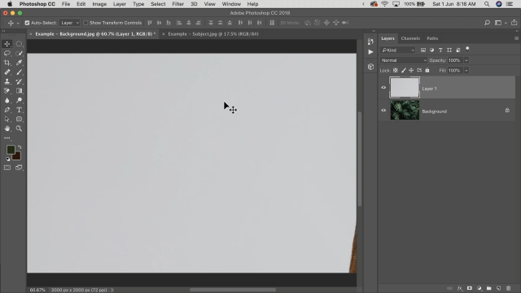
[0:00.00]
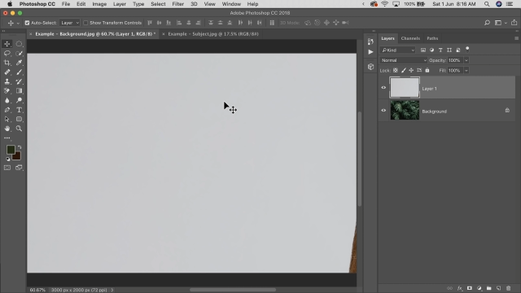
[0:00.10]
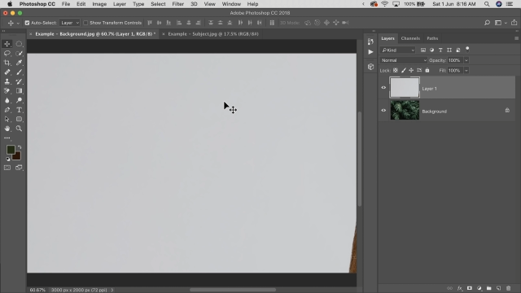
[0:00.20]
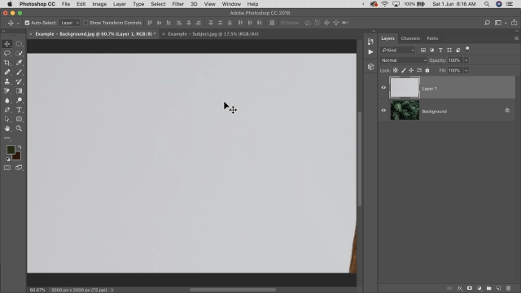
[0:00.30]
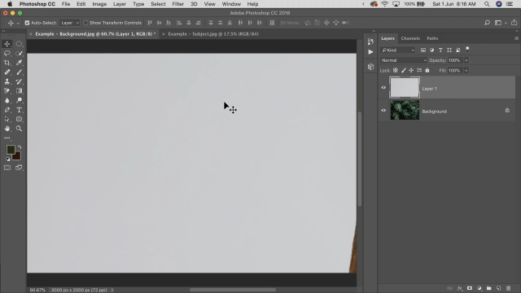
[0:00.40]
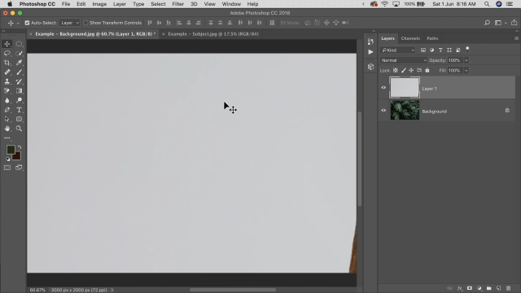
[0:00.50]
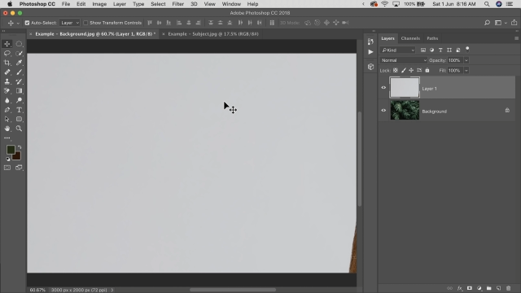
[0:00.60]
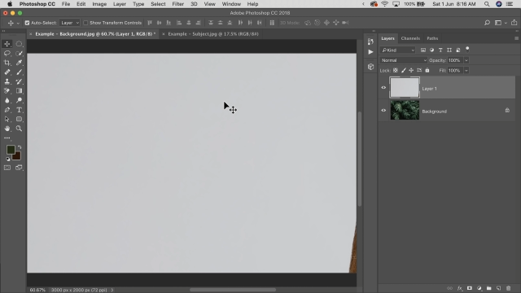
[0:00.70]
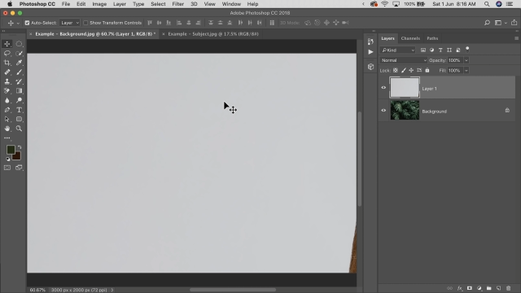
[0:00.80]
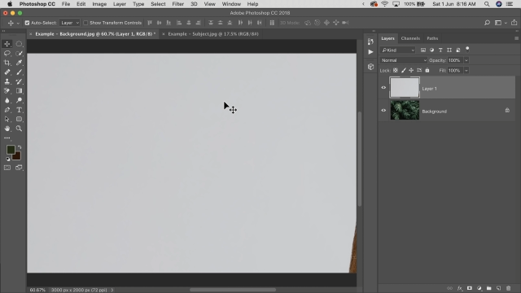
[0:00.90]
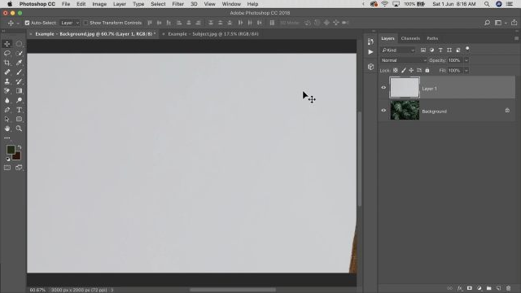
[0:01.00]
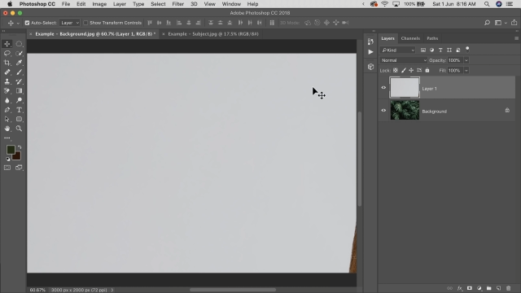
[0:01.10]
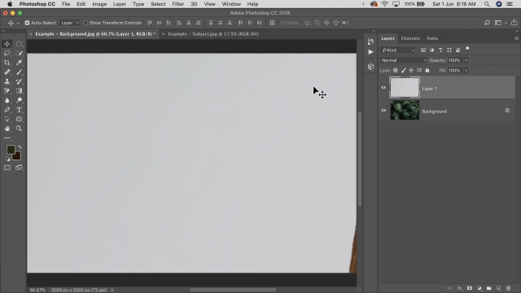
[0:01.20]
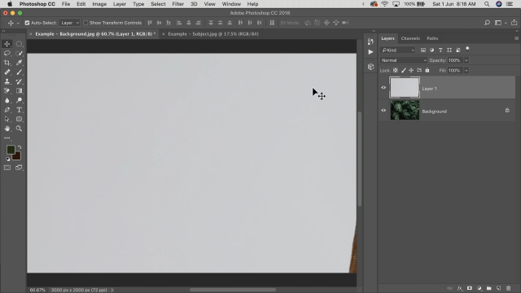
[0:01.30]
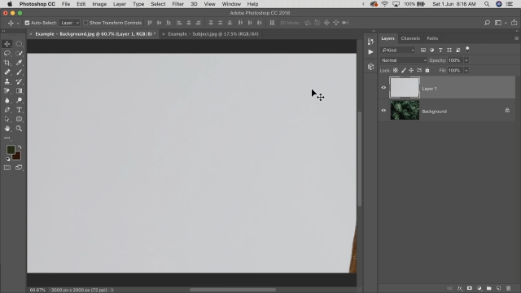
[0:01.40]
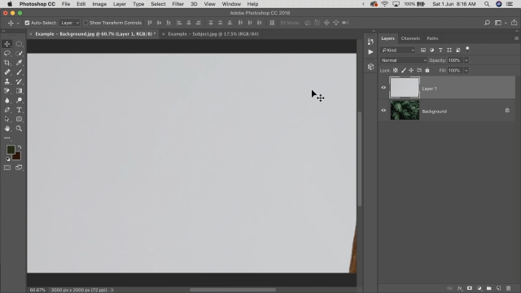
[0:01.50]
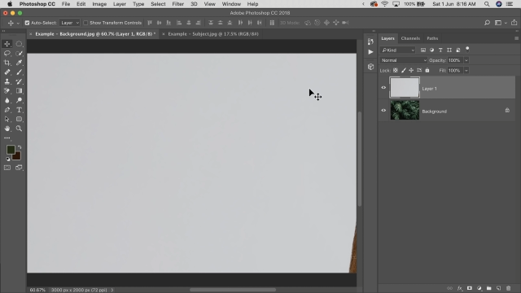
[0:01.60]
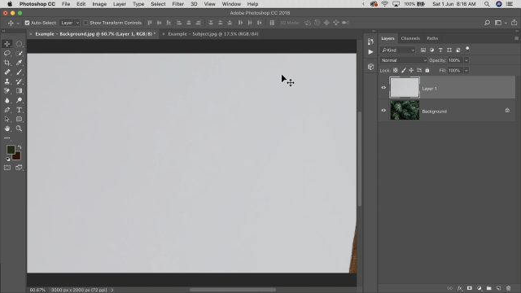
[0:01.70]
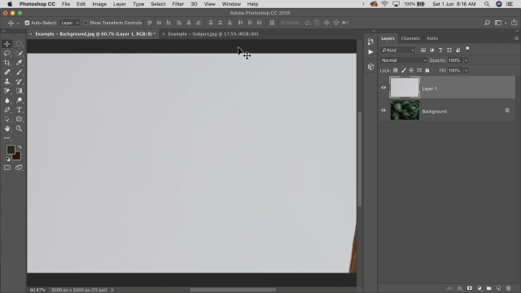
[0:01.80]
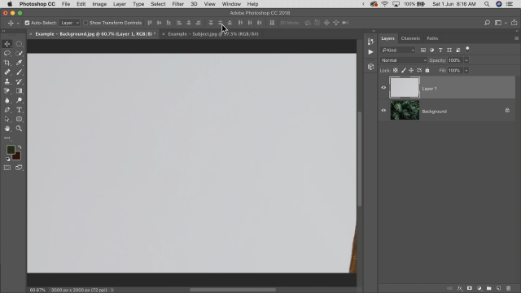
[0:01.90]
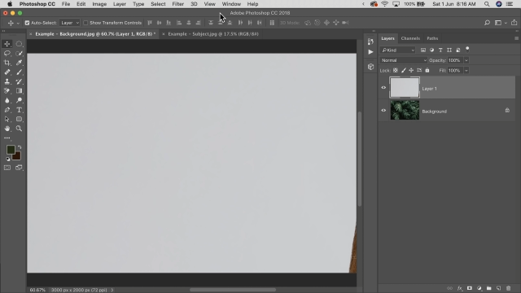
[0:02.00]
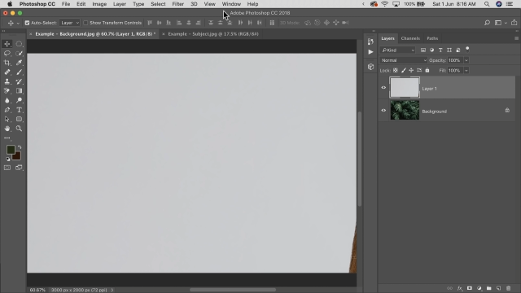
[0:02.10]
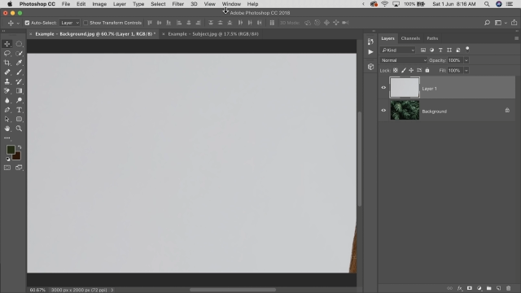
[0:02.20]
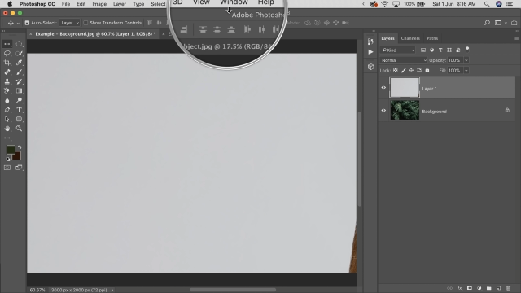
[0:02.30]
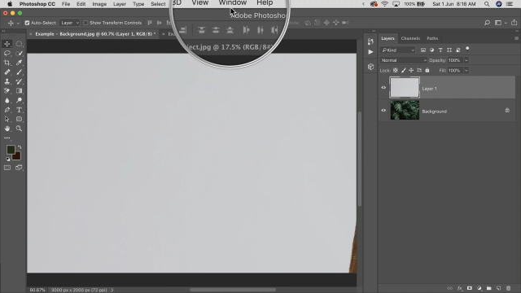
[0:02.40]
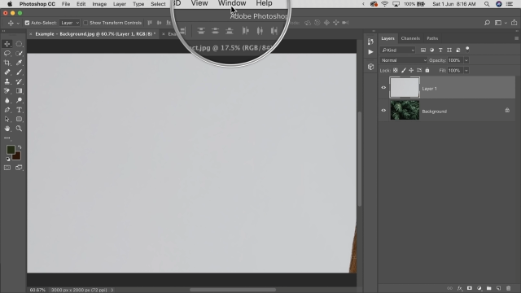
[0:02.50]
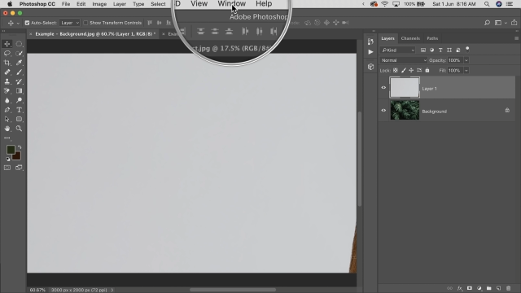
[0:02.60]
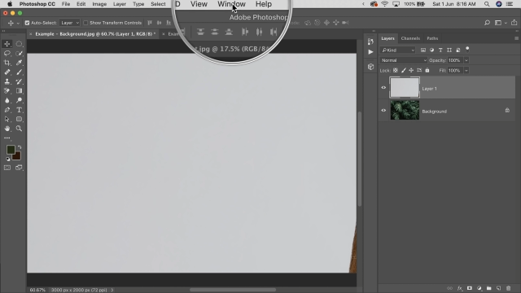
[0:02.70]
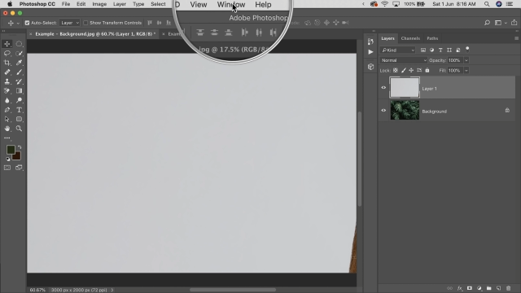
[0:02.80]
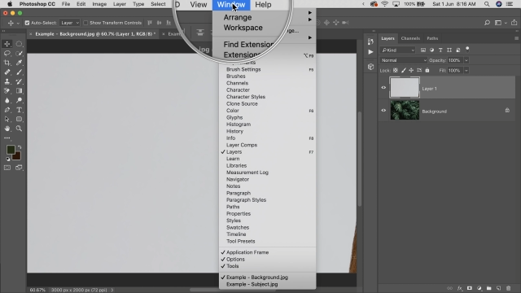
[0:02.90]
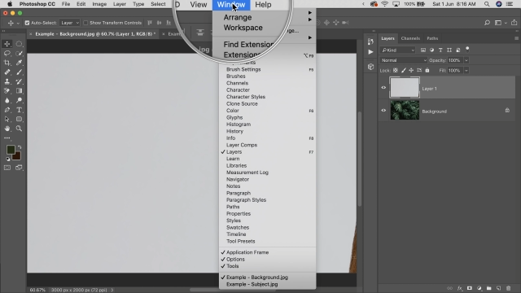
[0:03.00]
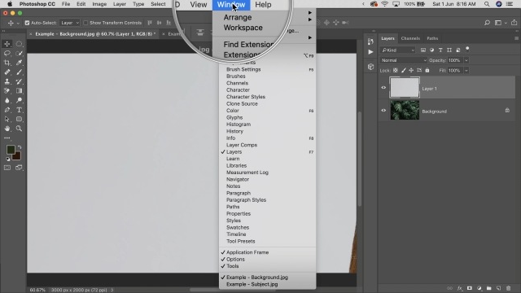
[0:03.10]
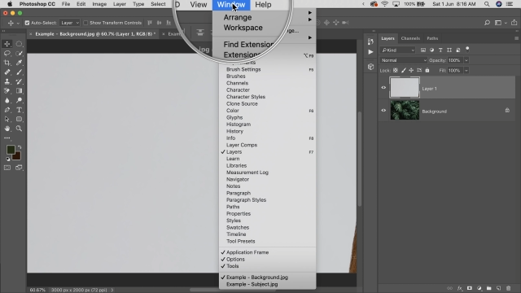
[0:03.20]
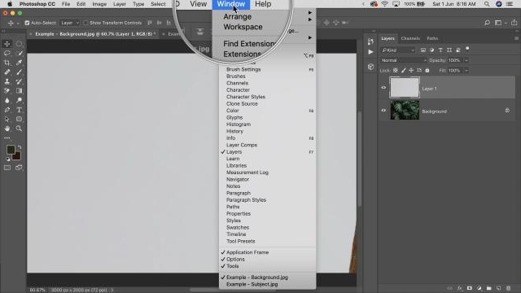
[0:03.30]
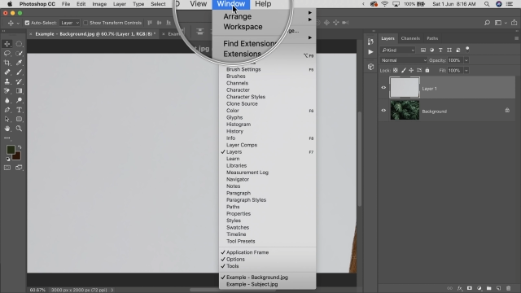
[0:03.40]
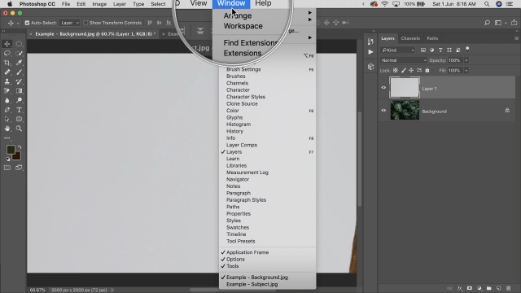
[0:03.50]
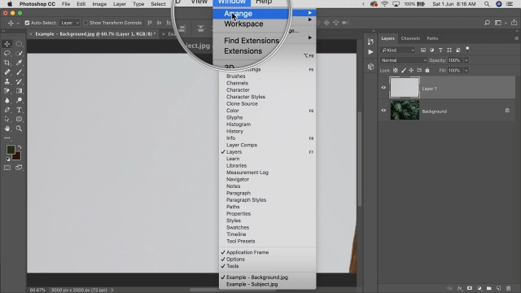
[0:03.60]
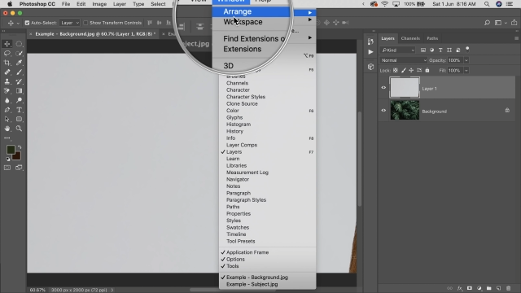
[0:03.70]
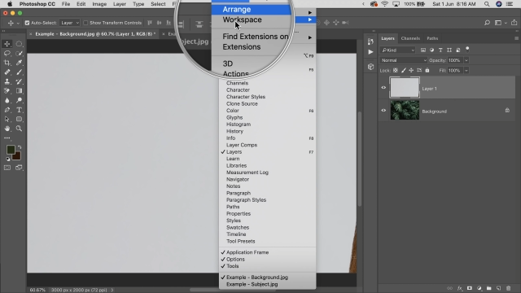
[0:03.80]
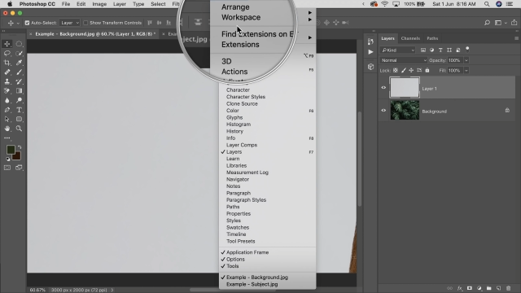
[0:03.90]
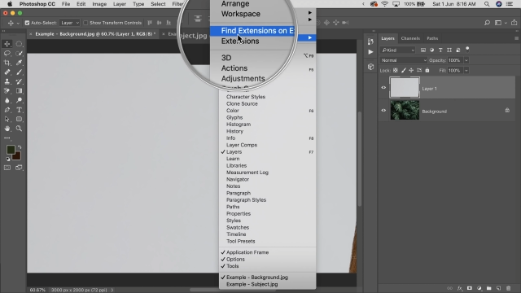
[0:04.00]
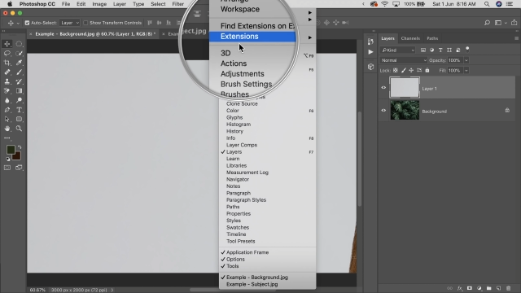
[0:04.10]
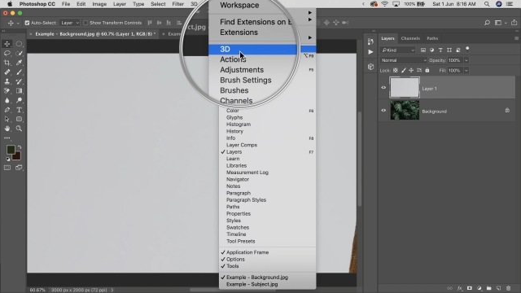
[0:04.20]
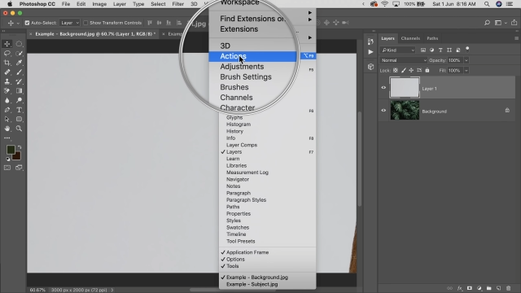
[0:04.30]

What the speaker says: (no speaker visible)